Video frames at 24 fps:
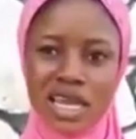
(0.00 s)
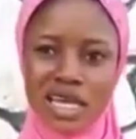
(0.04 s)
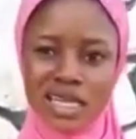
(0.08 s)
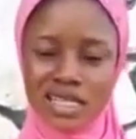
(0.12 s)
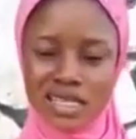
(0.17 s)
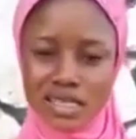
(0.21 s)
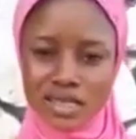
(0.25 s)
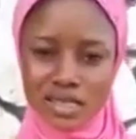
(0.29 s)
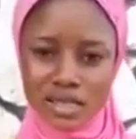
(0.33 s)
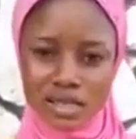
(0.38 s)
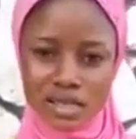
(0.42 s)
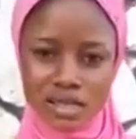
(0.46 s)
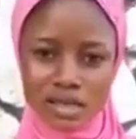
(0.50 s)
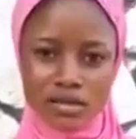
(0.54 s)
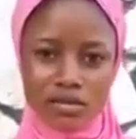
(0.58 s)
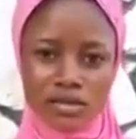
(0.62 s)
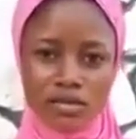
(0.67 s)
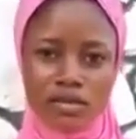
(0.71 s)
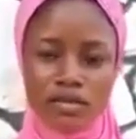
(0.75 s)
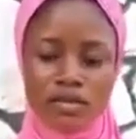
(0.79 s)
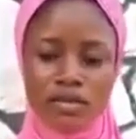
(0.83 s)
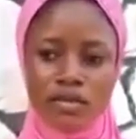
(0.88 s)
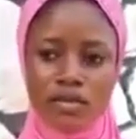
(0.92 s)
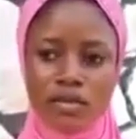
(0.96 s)
Lasisi
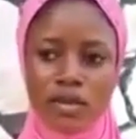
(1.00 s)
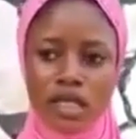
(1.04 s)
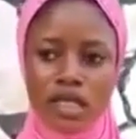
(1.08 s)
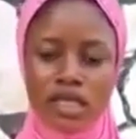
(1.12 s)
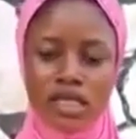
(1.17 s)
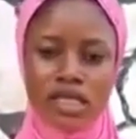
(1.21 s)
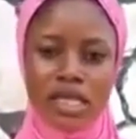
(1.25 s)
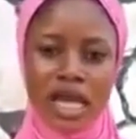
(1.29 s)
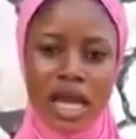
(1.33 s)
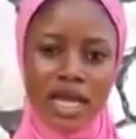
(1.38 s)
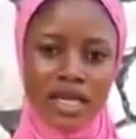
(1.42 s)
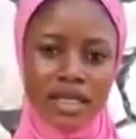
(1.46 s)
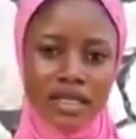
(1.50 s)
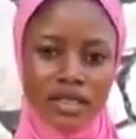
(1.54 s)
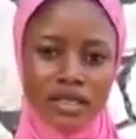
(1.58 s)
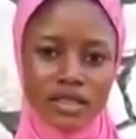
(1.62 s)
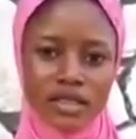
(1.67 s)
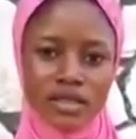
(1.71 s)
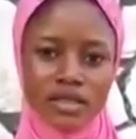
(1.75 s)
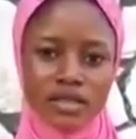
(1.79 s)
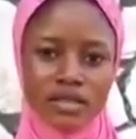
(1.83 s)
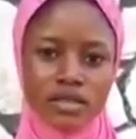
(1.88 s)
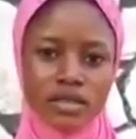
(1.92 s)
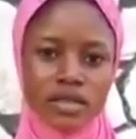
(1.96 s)

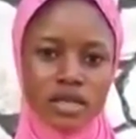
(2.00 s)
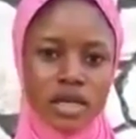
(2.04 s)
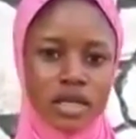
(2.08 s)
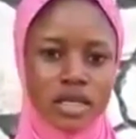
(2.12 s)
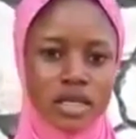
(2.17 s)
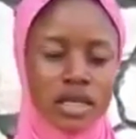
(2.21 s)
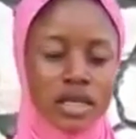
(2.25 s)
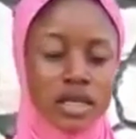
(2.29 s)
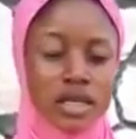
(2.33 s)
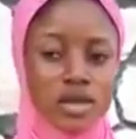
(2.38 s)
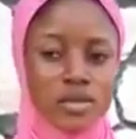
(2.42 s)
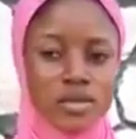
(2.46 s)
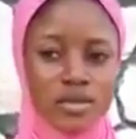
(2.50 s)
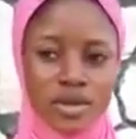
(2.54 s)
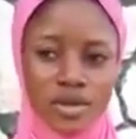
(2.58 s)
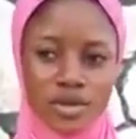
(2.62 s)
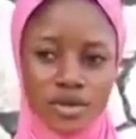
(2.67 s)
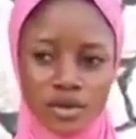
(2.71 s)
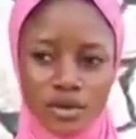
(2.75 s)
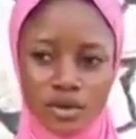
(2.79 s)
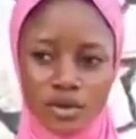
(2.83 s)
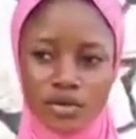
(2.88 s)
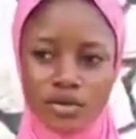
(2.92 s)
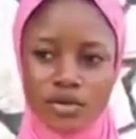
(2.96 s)
Saheed, aka
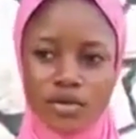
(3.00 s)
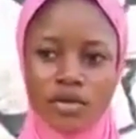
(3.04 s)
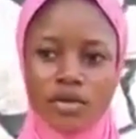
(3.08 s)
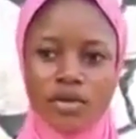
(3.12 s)
Mayor.